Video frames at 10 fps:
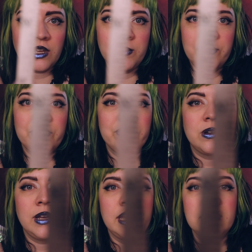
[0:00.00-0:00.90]
top of the
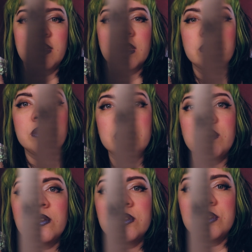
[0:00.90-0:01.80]
forehead down to
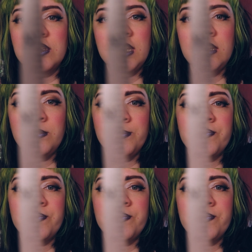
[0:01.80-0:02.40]
your chin.